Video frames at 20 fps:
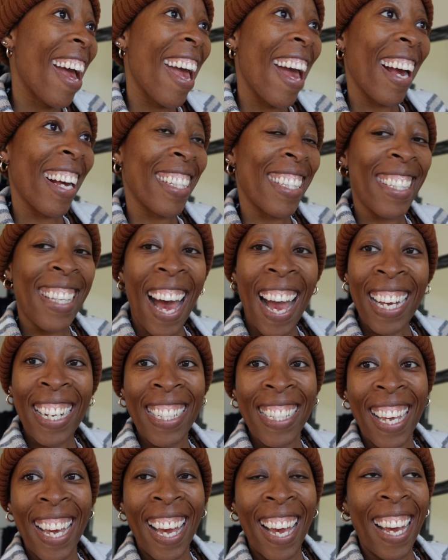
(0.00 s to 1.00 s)

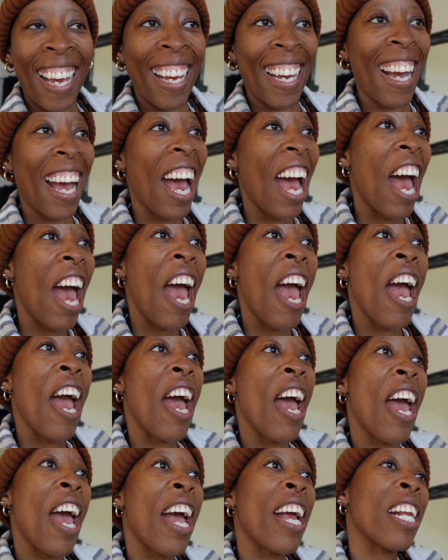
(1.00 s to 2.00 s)
Exciting.
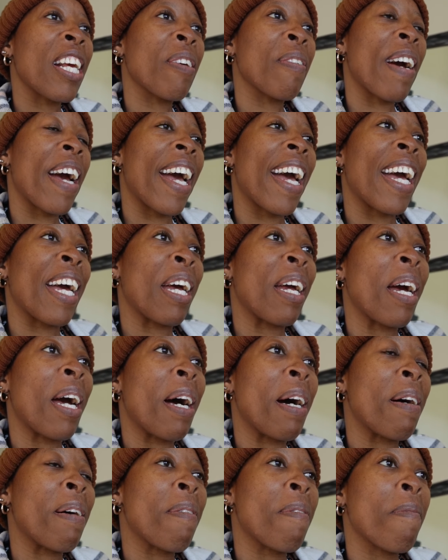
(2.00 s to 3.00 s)
Anyway,
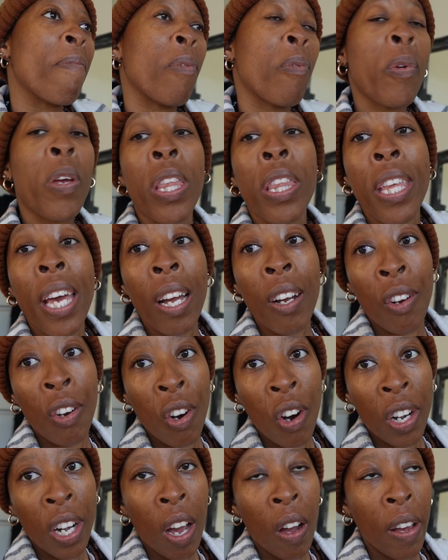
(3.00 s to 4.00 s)
we thank
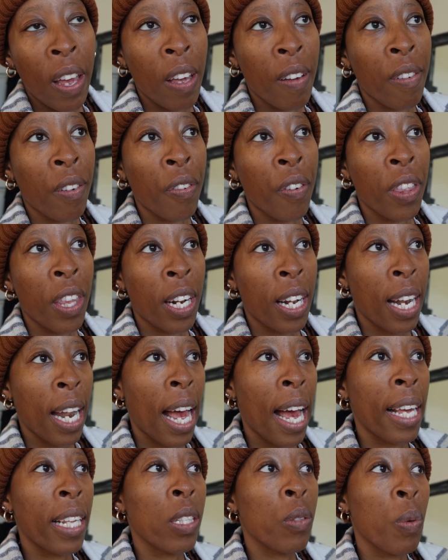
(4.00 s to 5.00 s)
God, however, for the
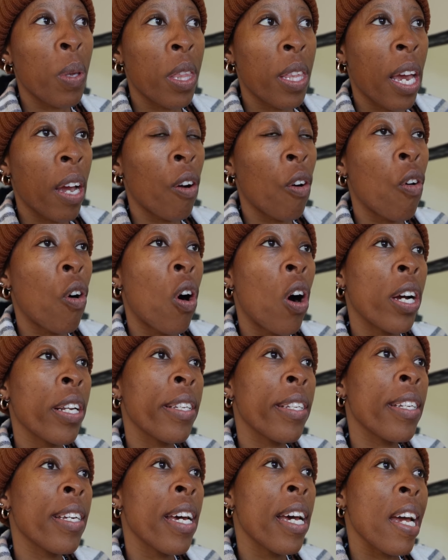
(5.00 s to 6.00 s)
clients. We thank God,
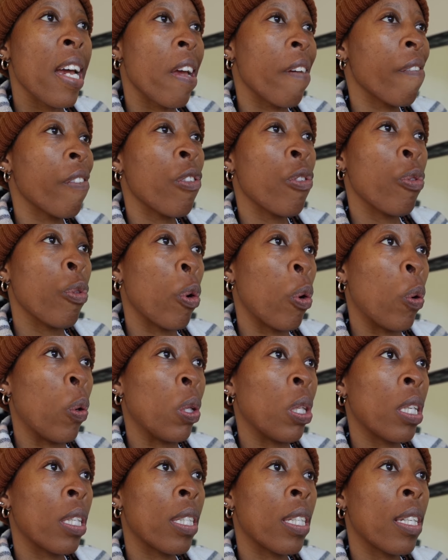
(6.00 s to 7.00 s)
even though
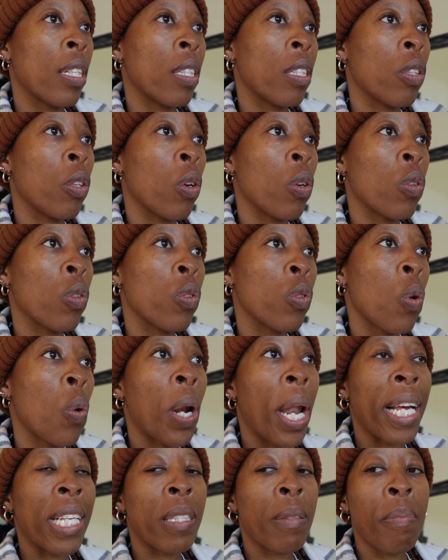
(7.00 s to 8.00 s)
this is so
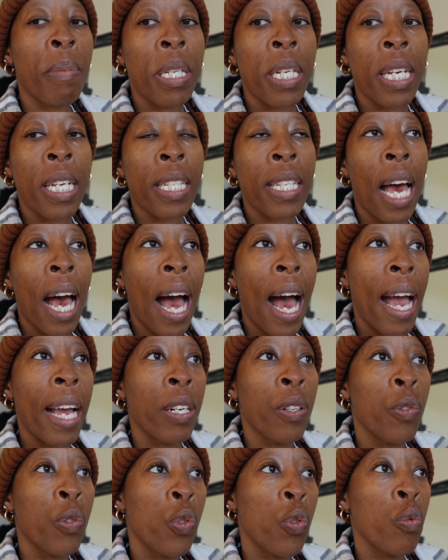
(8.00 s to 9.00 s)
last minute.
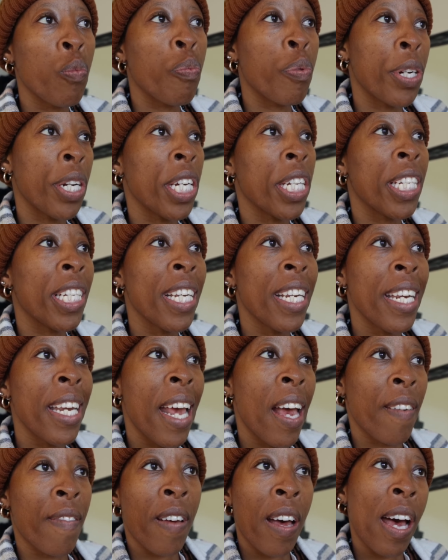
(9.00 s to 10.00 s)
I do preach
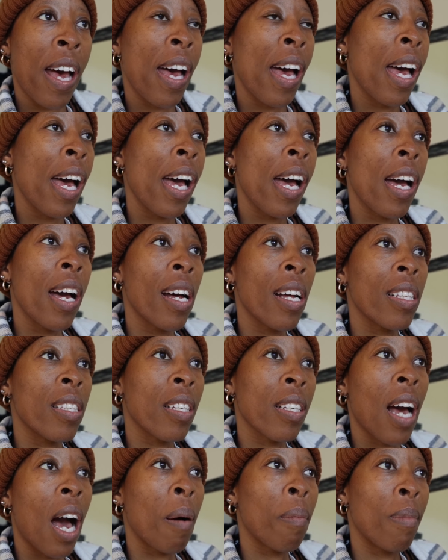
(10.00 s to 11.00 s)
never to
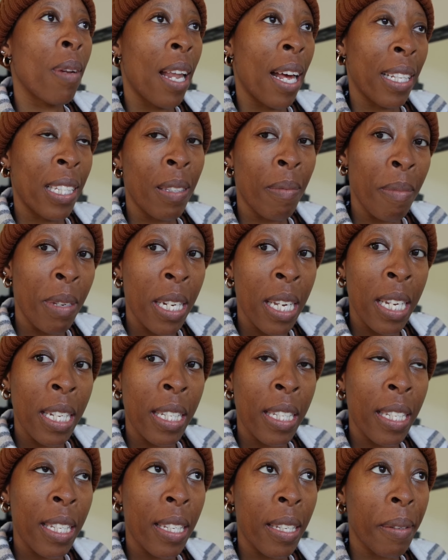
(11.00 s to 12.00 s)
come last
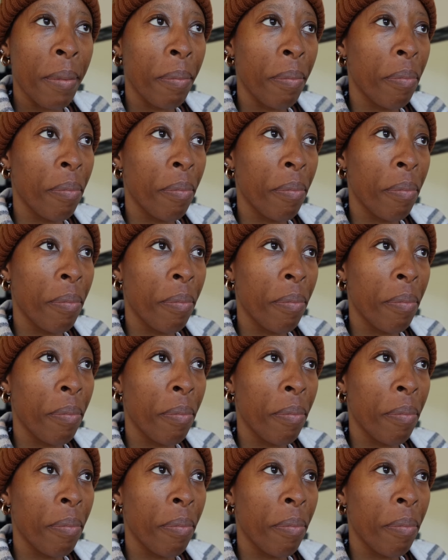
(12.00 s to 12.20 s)
minute,